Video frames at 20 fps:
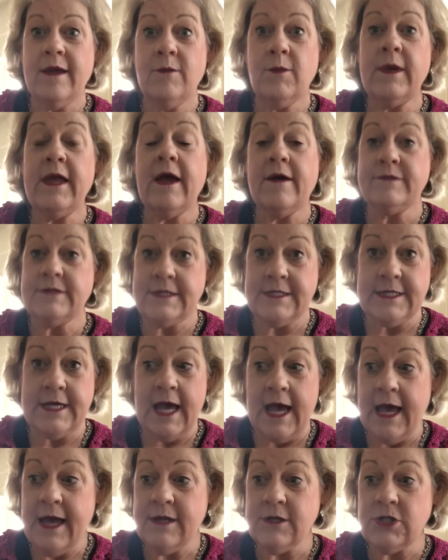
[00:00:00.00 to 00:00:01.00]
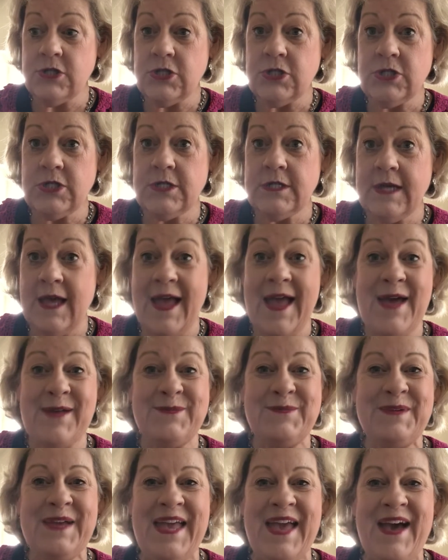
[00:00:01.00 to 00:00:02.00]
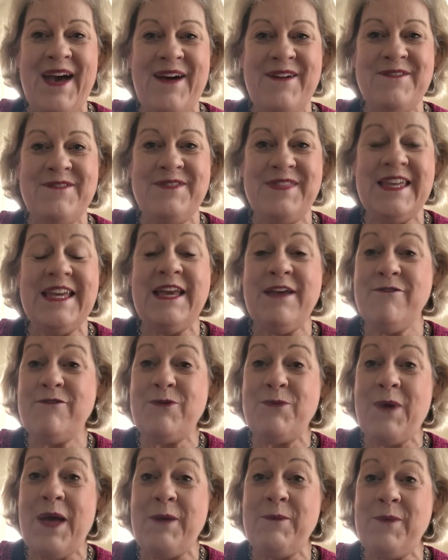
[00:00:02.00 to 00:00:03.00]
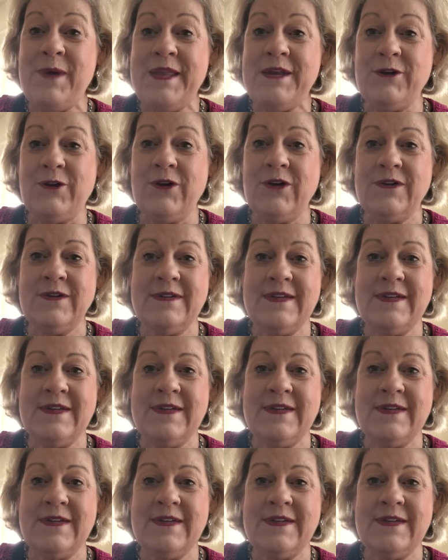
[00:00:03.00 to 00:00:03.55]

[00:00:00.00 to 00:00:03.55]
we have stash and we have the giveaway winner.